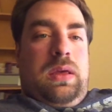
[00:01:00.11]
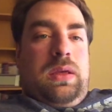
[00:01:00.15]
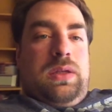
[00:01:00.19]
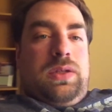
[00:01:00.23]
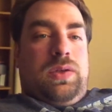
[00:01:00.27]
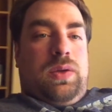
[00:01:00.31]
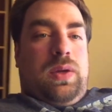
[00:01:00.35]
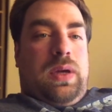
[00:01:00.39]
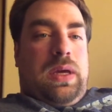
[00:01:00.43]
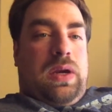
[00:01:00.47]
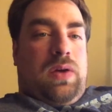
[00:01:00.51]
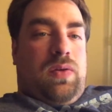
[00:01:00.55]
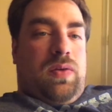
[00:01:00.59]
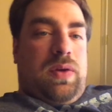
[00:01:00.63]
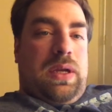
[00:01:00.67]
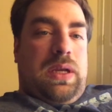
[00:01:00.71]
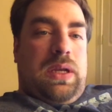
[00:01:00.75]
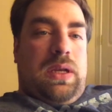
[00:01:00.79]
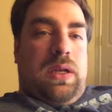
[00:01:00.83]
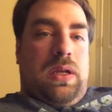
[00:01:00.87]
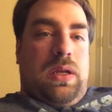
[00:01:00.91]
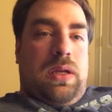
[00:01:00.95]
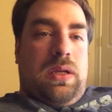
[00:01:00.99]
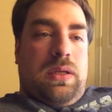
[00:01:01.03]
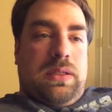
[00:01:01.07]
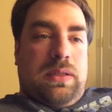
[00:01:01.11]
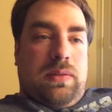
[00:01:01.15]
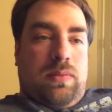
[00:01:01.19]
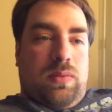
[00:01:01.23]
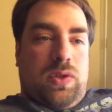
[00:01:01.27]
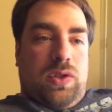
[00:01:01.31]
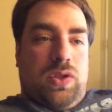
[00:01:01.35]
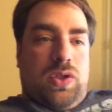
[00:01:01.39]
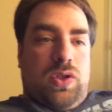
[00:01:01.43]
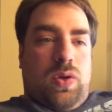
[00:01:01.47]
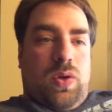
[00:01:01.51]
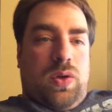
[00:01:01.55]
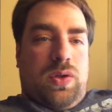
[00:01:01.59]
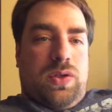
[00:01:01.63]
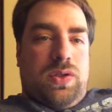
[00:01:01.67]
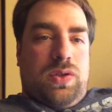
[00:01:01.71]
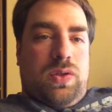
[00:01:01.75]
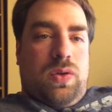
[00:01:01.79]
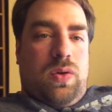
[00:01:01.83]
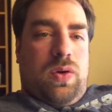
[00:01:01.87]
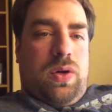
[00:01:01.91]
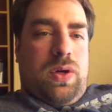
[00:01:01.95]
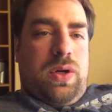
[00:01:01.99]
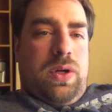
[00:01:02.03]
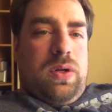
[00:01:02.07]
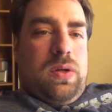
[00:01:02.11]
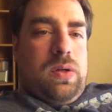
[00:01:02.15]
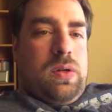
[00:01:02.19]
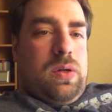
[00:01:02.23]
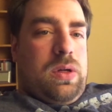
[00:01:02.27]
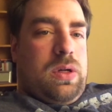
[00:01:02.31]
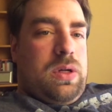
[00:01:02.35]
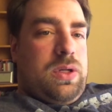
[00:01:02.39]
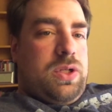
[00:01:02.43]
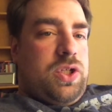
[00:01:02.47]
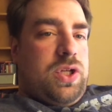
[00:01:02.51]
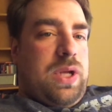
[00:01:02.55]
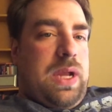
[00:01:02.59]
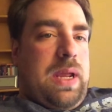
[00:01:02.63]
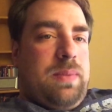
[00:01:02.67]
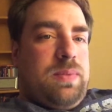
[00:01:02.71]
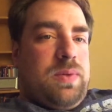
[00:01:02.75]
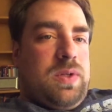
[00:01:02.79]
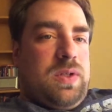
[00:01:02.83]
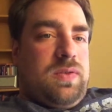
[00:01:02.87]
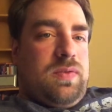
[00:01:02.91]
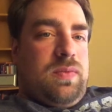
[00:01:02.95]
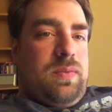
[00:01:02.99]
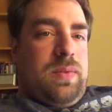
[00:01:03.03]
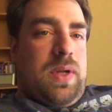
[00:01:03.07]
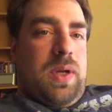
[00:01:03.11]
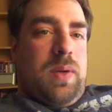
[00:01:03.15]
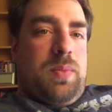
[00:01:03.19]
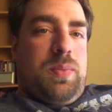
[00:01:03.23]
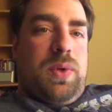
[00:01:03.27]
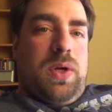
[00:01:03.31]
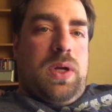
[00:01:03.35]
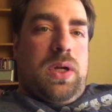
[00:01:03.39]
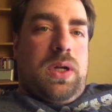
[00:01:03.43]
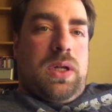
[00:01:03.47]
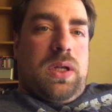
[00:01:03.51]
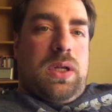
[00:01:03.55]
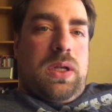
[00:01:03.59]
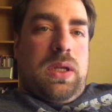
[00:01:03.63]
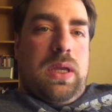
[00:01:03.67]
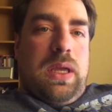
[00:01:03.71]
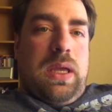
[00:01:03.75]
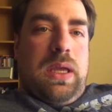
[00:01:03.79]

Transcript: So I got to read someone's short story or chapters from their book